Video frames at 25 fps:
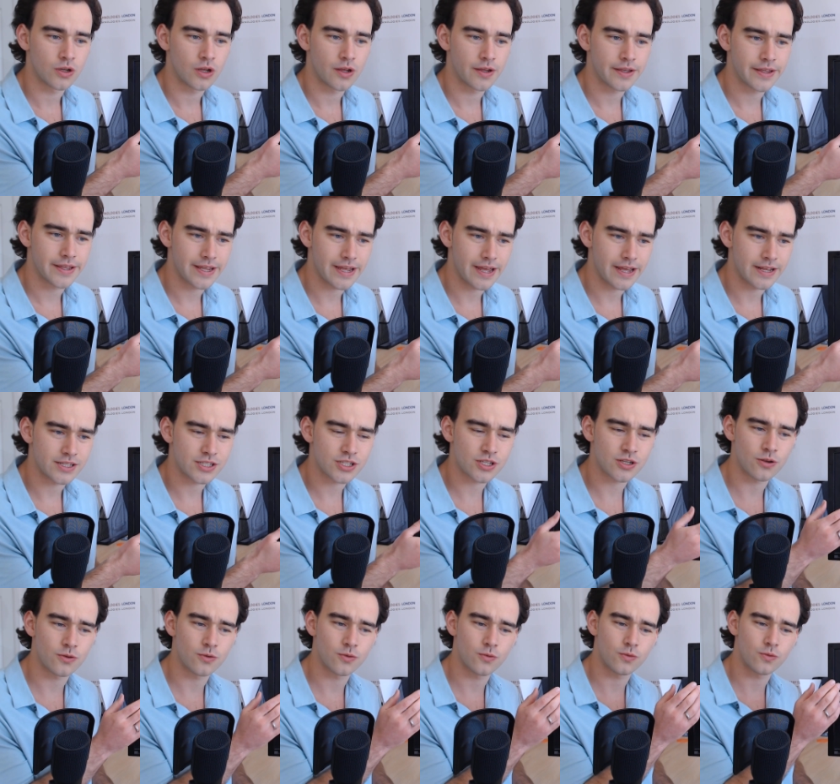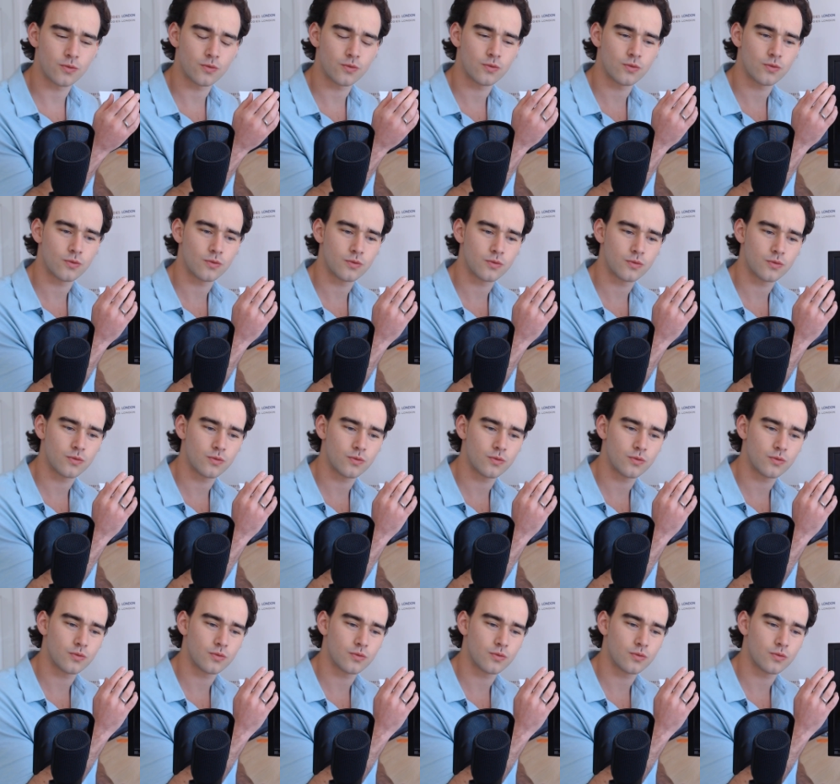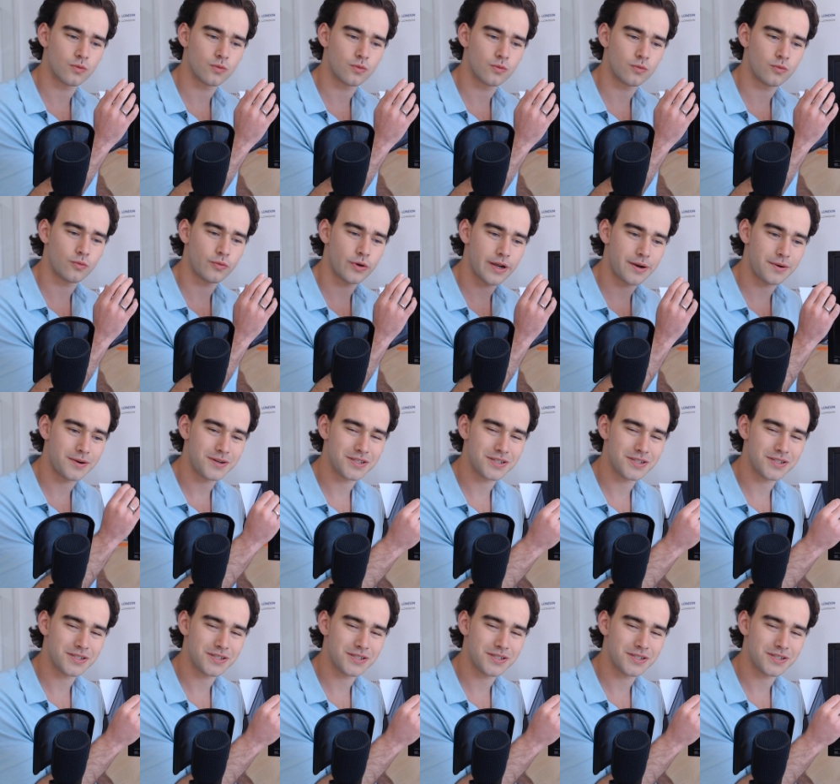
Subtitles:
Okay, so where